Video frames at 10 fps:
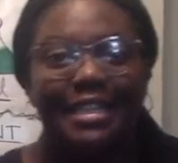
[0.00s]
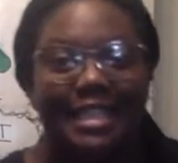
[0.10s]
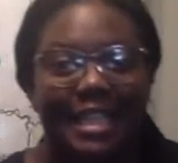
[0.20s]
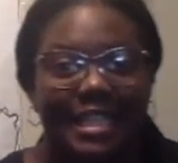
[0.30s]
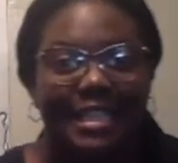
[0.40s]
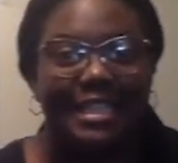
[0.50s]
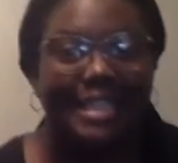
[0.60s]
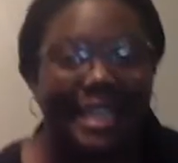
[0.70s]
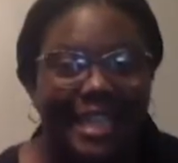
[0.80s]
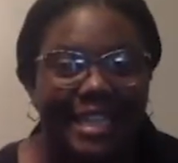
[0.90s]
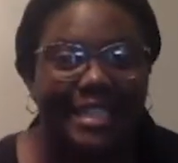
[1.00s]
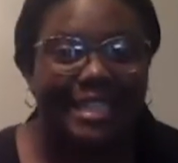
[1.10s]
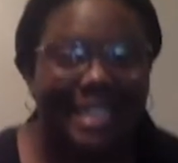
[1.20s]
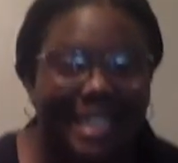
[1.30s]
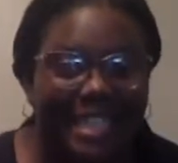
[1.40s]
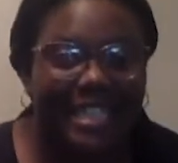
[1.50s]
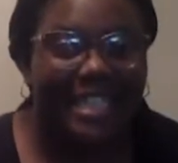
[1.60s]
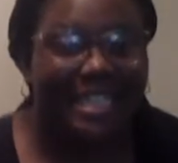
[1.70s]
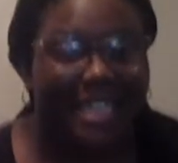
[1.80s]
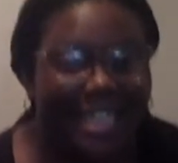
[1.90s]
dee dee dee
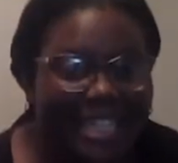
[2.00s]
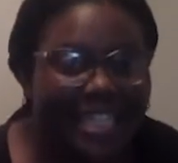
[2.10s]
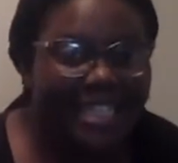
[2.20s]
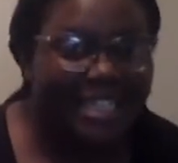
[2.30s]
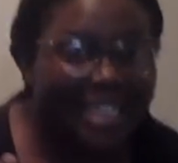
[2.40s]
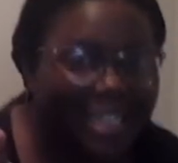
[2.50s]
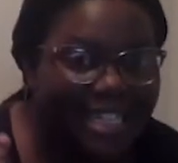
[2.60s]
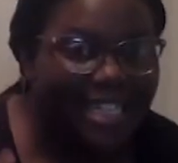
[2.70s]
dee